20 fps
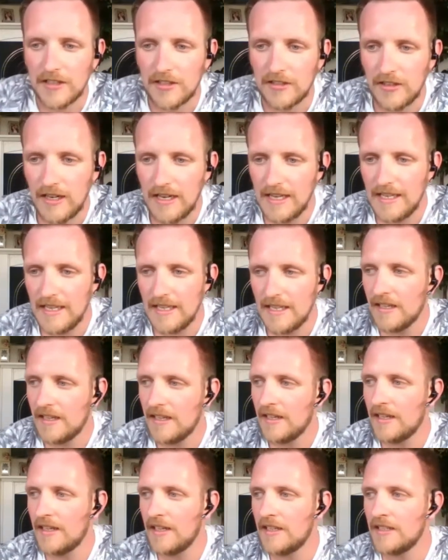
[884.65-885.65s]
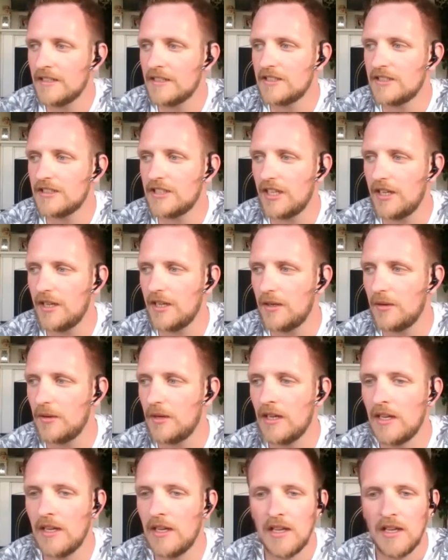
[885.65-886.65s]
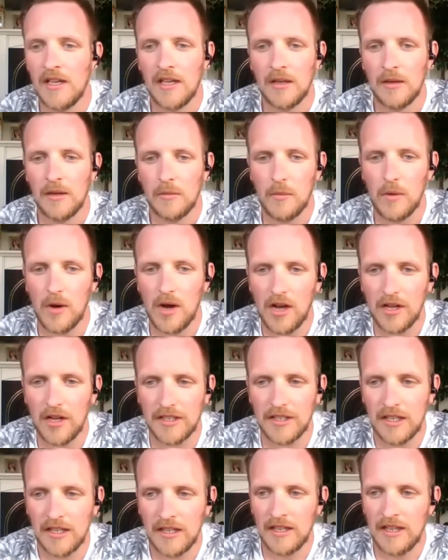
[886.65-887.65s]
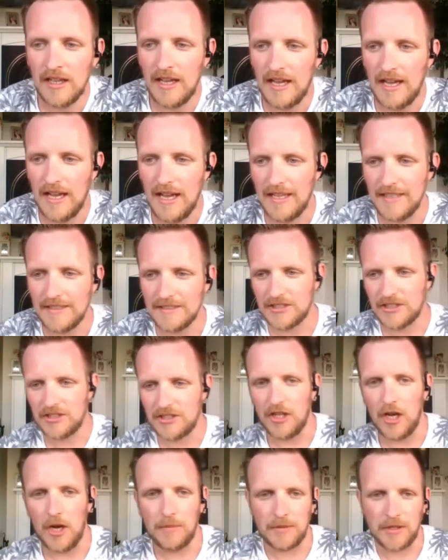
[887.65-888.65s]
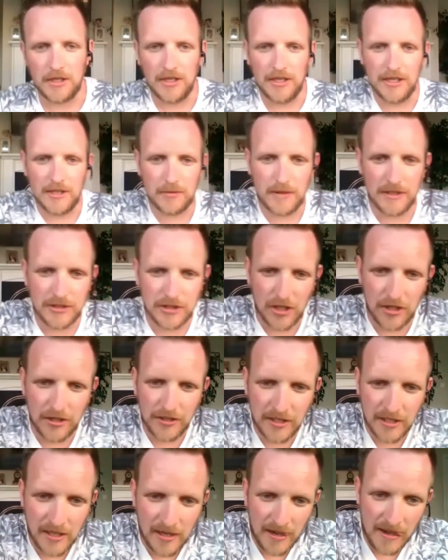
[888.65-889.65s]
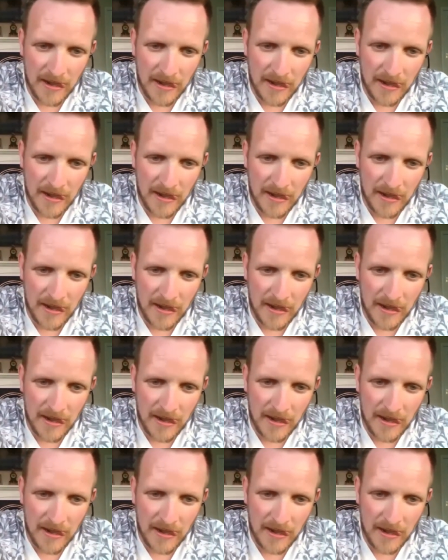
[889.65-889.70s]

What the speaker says: 3, 2, 1, and stop. Good, well done.